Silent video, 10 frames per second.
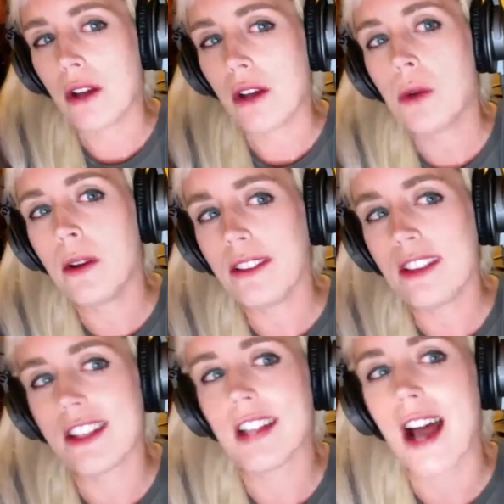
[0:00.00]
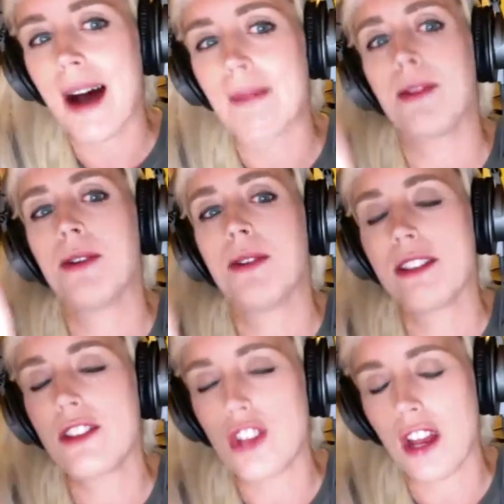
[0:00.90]
Who is the top who is
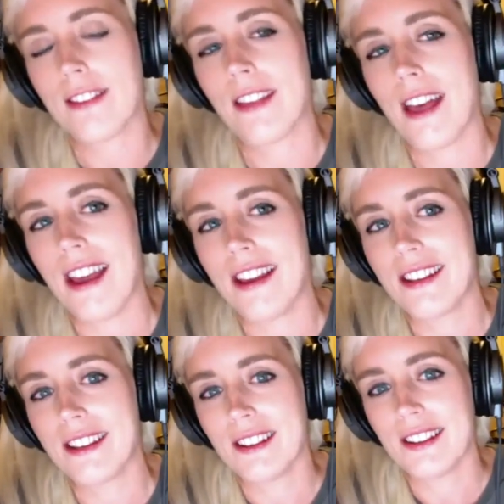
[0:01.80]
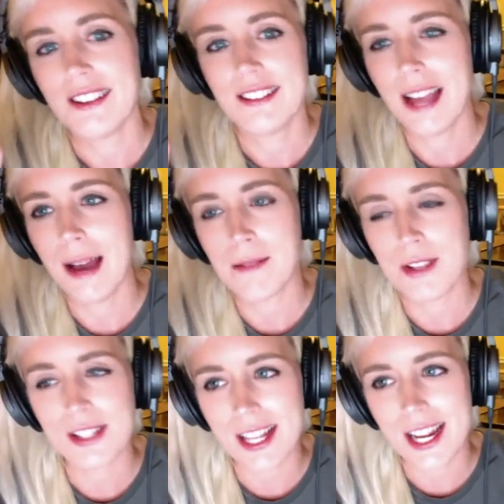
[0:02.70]
just like, yeah, I'm
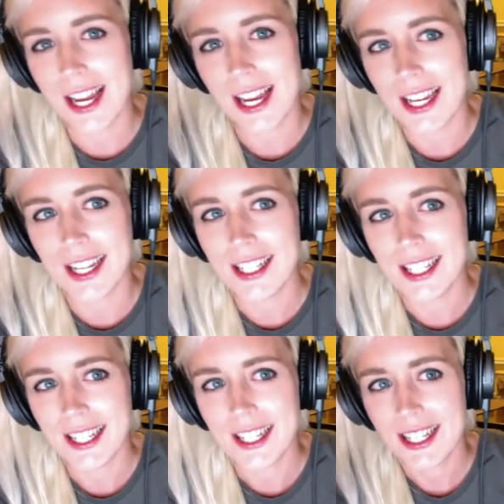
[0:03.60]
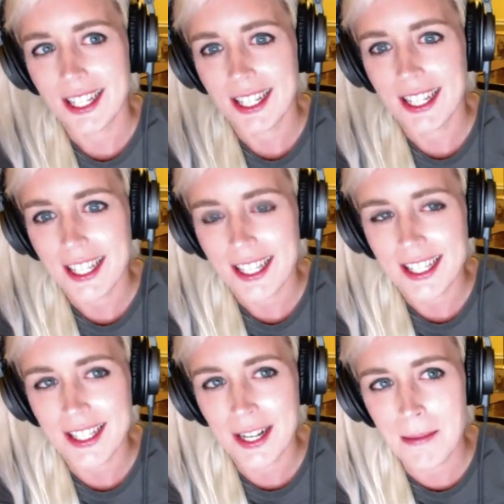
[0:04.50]
just gonna,
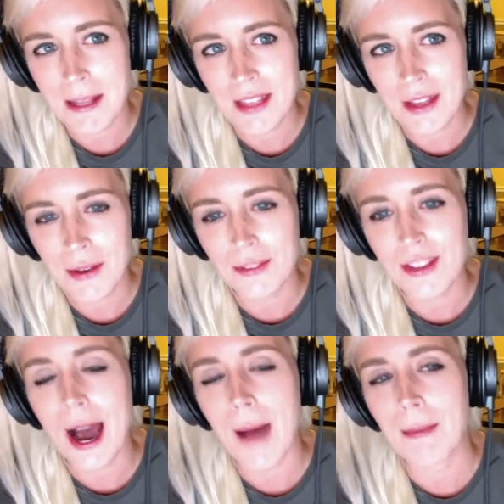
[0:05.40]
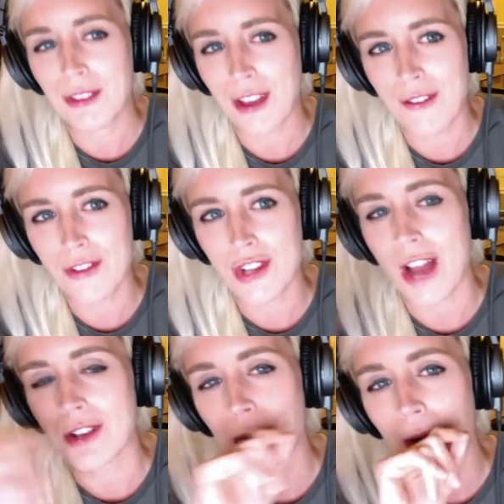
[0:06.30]
you know what I mean? Like, who's the opposite of
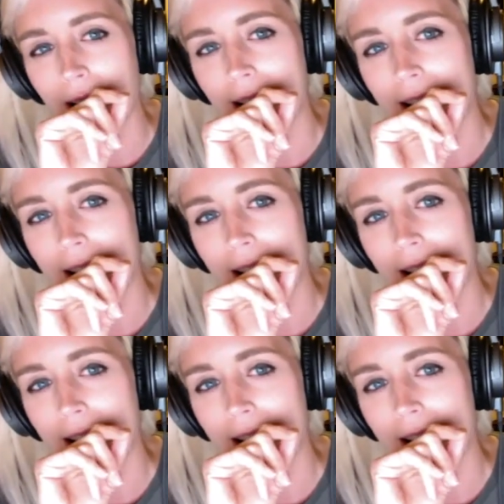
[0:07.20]
John Dory?